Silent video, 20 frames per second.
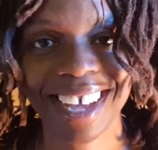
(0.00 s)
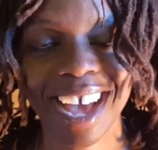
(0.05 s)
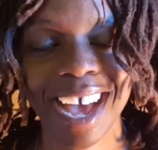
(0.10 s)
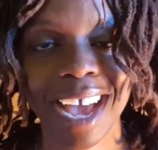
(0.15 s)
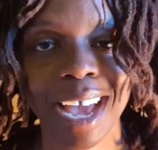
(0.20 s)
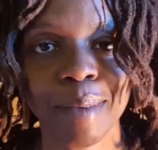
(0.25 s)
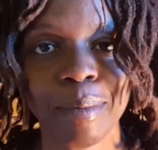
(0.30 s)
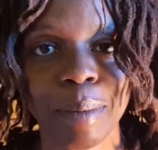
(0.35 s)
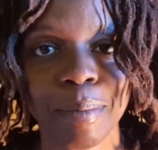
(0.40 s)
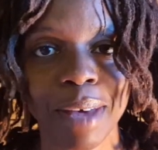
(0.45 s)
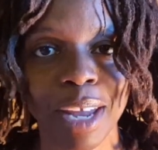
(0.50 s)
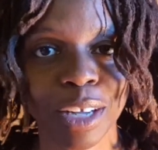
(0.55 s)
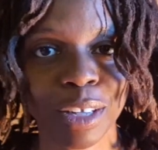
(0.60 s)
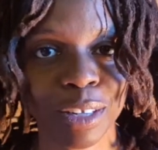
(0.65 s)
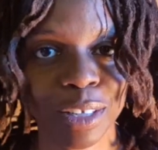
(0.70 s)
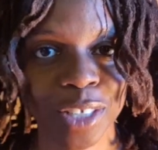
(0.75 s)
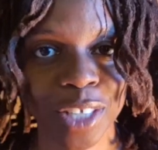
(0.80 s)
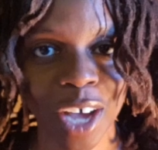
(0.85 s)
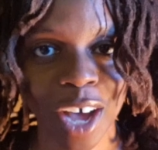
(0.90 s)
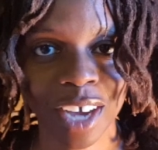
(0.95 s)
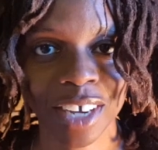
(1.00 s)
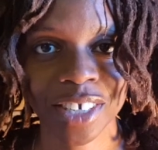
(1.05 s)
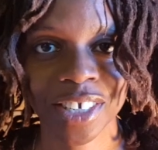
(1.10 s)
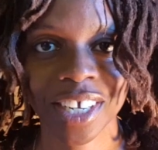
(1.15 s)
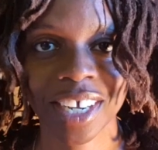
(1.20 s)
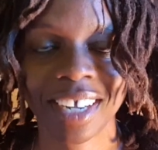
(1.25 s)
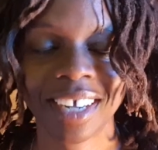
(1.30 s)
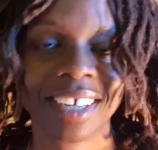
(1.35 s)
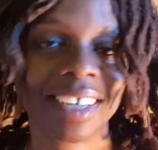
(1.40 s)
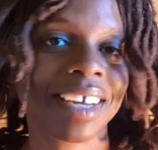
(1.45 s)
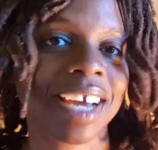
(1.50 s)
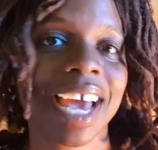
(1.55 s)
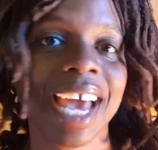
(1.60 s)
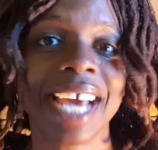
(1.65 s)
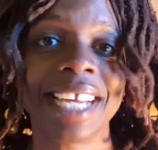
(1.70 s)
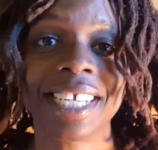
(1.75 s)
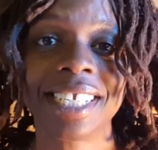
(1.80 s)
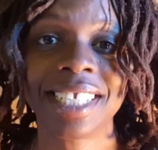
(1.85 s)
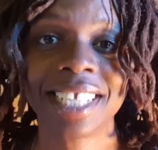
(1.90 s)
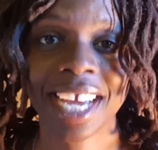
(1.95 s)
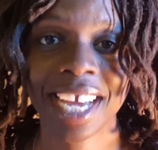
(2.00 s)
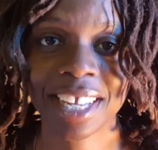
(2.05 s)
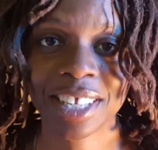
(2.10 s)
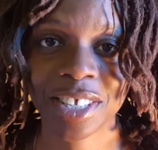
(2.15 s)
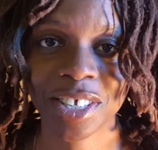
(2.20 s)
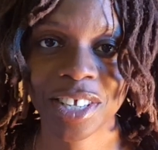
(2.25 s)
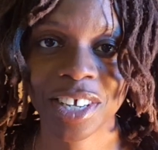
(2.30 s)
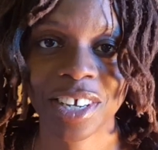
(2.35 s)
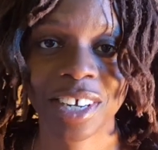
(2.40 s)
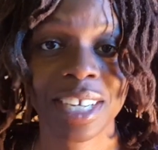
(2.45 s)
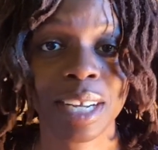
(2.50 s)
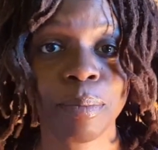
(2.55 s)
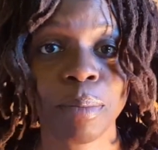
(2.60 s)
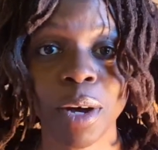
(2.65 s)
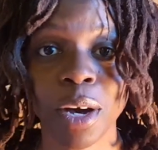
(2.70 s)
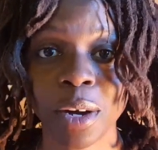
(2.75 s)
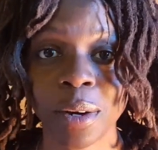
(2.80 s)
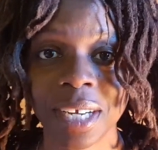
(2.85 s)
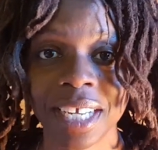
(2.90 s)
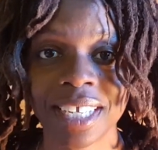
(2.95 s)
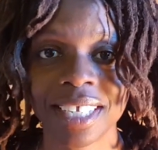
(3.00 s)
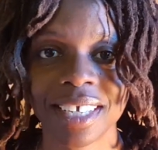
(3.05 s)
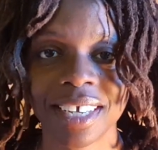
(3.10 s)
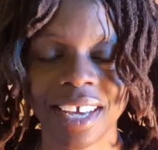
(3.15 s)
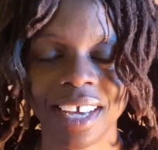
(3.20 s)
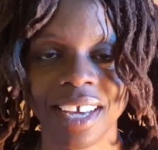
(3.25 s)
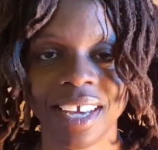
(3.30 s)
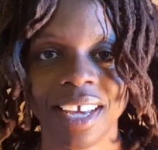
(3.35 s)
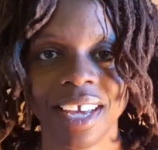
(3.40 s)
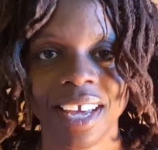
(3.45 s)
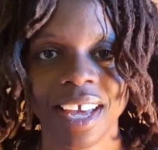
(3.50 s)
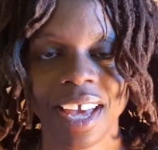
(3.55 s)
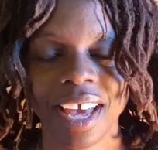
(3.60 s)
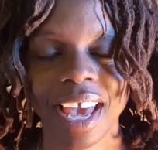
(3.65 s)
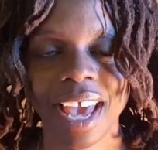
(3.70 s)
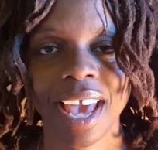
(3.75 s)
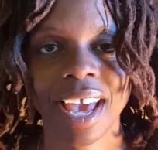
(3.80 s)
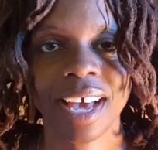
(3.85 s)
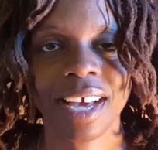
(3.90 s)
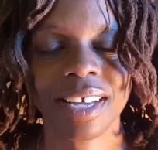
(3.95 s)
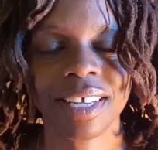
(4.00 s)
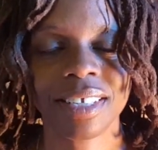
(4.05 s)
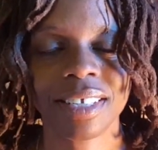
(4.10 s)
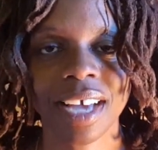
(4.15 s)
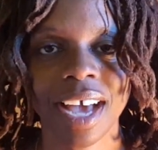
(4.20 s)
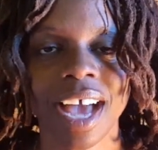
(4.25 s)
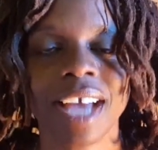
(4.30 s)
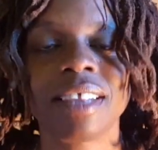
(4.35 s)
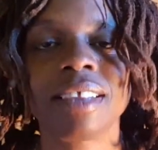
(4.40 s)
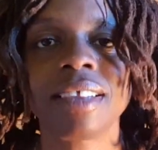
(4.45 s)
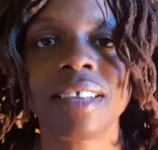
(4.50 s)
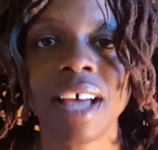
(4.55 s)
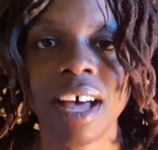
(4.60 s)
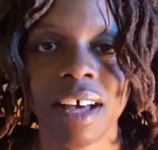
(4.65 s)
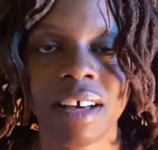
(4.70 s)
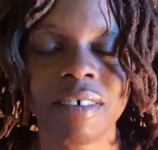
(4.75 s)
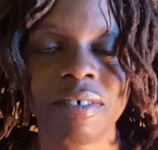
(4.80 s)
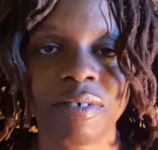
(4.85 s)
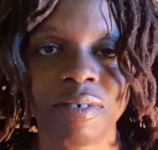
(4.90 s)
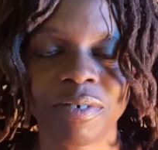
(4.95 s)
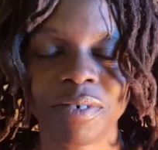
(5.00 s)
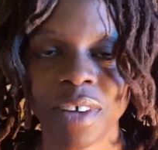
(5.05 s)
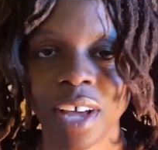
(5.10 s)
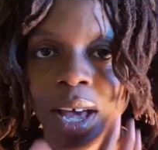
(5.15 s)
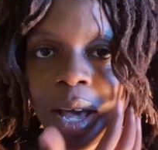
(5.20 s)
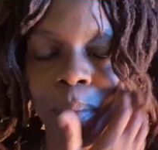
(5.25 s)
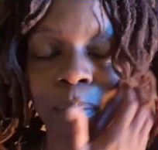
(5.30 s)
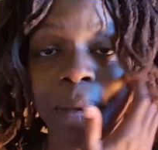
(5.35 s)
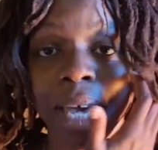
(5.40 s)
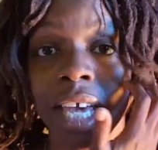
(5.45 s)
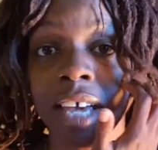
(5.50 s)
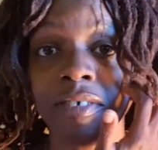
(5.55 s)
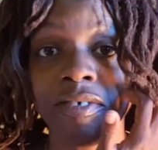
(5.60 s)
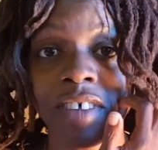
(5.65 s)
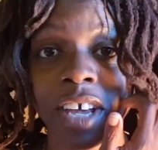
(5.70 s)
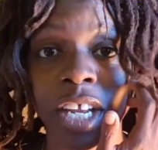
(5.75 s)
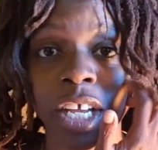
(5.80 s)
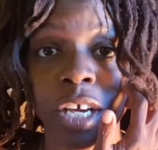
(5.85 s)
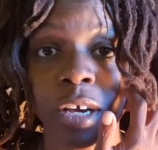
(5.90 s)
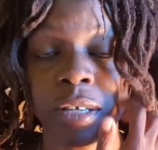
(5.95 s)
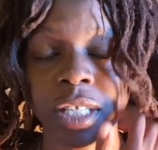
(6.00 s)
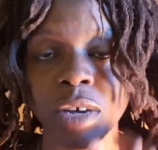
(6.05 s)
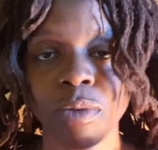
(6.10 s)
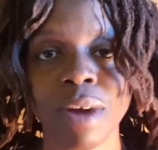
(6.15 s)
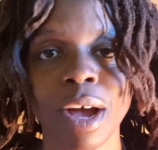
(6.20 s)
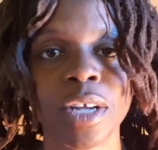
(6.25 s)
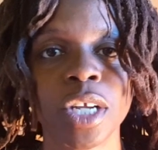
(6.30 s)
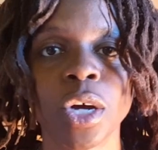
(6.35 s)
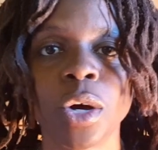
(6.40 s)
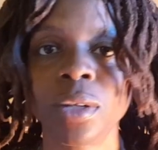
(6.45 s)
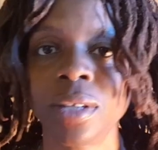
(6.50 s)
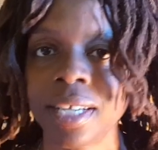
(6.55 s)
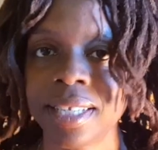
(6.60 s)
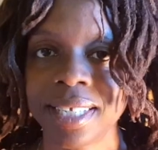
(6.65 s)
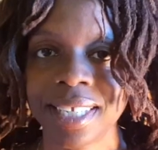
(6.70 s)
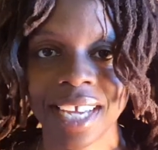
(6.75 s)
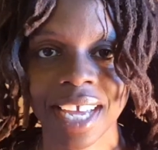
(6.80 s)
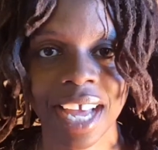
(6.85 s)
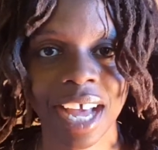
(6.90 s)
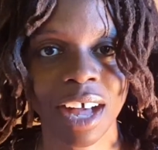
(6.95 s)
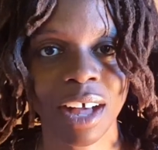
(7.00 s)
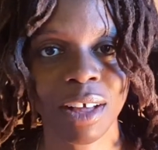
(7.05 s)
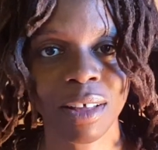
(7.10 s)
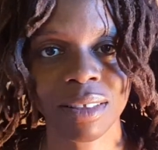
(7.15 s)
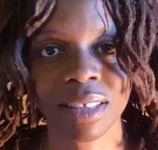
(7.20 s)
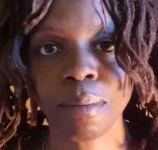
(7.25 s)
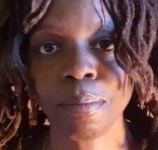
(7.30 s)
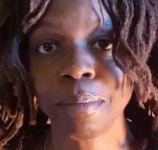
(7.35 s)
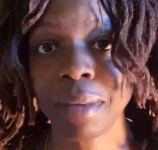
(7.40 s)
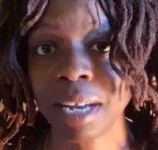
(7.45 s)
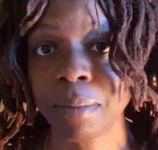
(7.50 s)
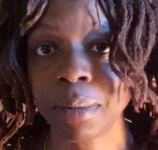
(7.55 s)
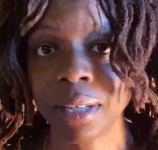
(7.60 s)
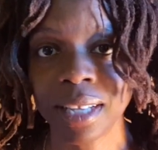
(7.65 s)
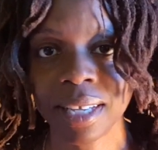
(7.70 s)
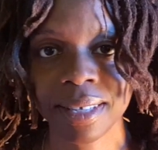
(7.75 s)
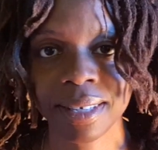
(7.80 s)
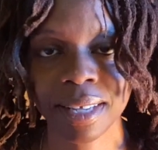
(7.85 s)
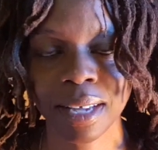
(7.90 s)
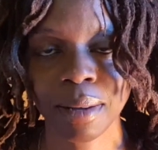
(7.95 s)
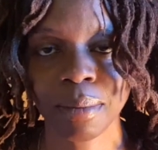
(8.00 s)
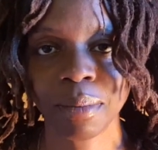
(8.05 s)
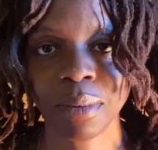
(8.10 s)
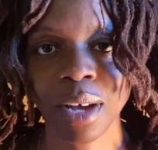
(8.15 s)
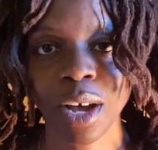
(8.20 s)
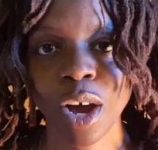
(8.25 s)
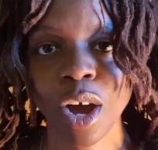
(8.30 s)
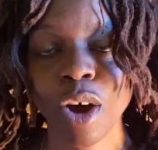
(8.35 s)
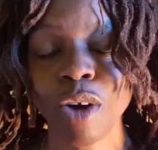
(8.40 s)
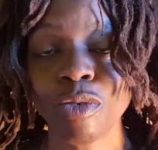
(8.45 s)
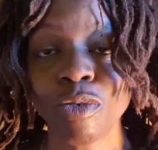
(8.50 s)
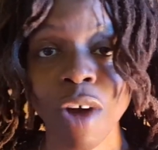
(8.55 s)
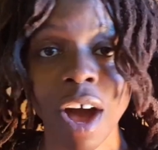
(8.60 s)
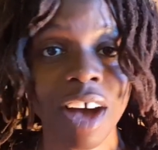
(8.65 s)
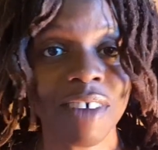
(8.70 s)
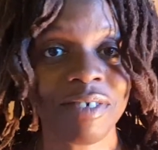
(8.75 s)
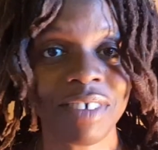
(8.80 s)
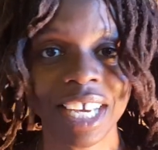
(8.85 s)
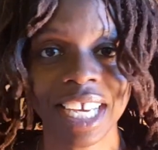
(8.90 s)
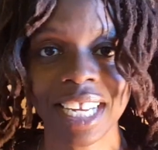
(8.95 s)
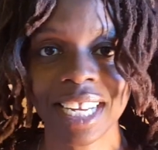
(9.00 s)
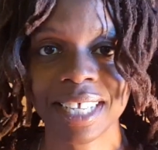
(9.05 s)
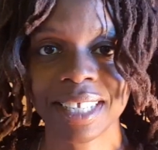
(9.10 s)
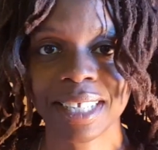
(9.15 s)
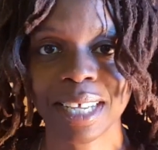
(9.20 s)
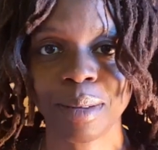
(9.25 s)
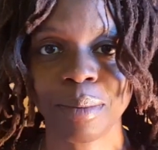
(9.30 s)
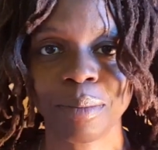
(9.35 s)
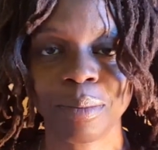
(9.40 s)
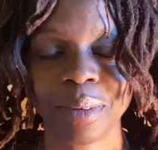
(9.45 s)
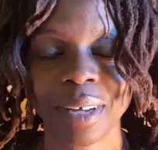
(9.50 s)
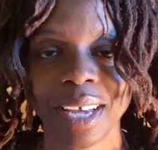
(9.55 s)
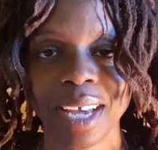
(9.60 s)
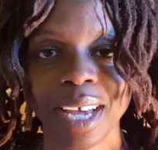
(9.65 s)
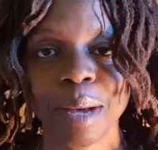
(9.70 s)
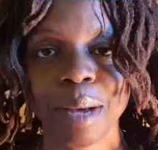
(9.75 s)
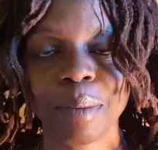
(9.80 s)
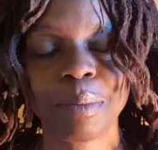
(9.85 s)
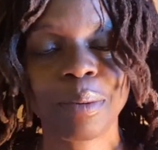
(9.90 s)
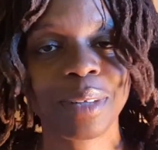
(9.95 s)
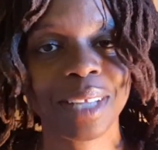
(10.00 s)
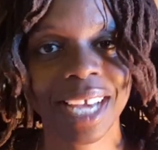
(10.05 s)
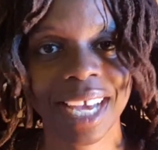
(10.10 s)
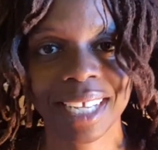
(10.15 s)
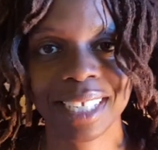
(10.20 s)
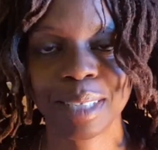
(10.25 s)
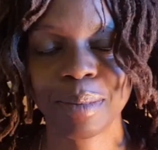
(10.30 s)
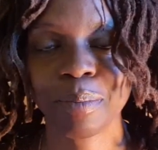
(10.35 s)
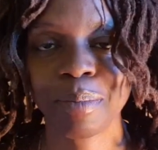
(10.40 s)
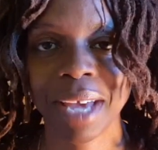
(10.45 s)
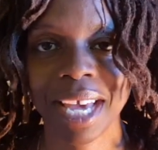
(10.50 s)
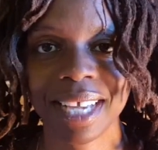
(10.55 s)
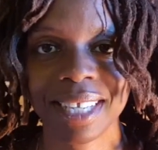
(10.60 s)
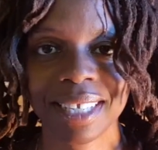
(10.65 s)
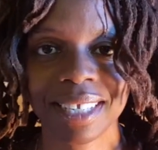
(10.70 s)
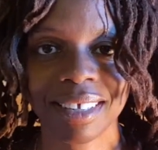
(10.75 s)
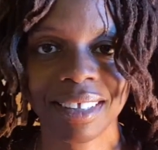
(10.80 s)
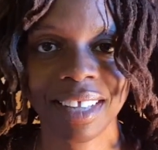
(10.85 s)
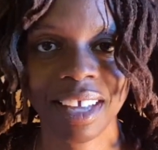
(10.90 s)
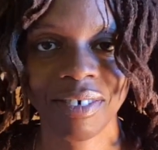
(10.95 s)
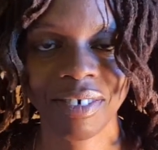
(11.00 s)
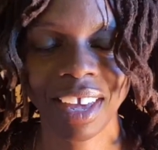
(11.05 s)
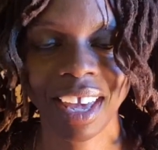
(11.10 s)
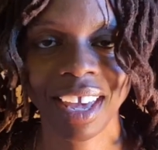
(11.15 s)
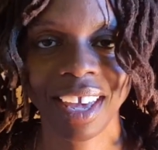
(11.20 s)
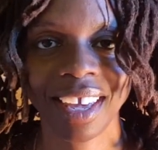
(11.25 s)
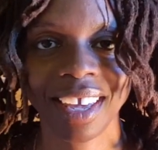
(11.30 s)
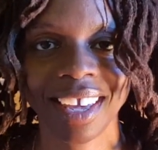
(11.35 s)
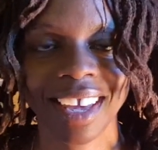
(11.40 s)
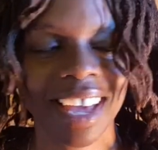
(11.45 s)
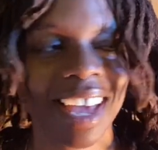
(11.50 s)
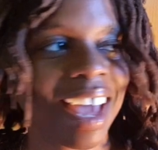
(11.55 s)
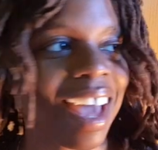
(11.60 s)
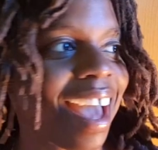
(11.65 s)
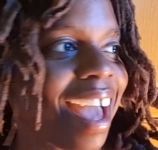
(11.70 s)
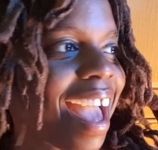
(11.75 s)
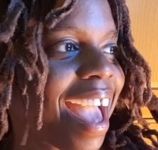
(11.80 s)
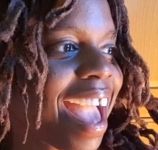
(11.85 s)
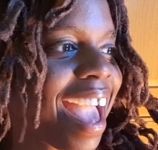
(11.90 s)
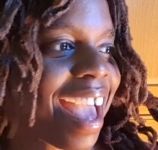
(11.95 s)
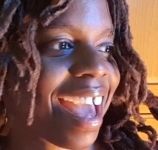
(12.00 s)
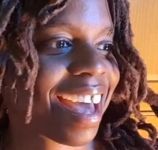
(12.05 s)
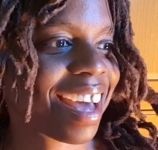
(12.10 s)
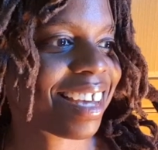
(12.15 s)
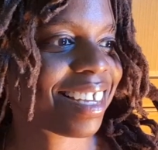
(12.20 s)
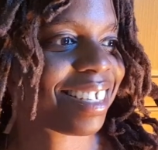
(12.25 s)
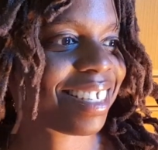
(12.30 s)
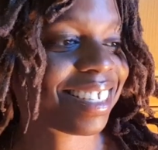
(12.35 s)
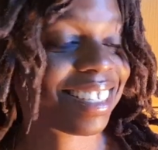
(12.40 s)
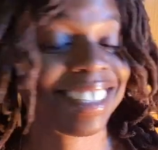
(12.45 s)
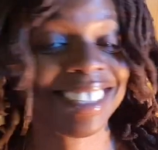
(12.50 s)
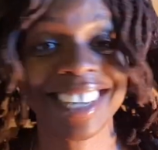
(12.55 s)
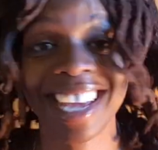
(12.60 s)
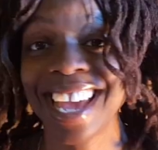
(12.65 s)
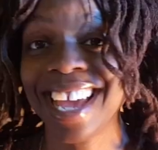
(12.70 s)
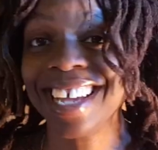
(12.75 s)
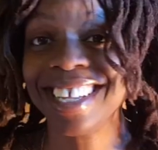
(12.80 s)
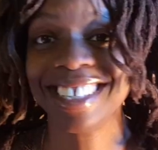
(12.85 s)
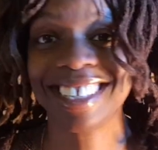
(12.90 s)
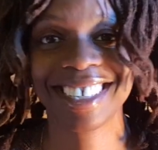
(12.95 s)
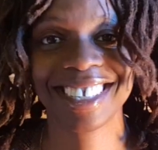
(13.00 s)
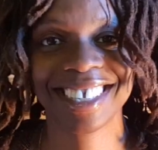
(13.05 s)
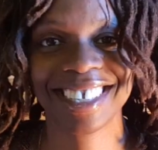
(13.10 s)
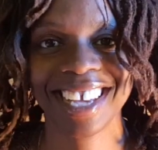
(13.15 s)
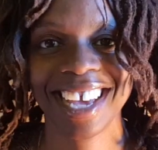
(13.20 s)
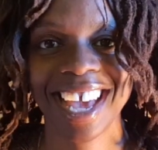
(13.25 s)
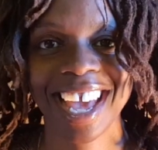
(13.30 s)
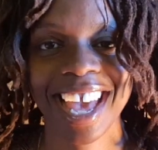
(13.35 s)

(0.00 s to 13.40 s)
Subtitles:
I am a medical doctor and a dancer and a poet, and I love making videos around holistic health, minimalism, raw veganism, plant-based living, and dance.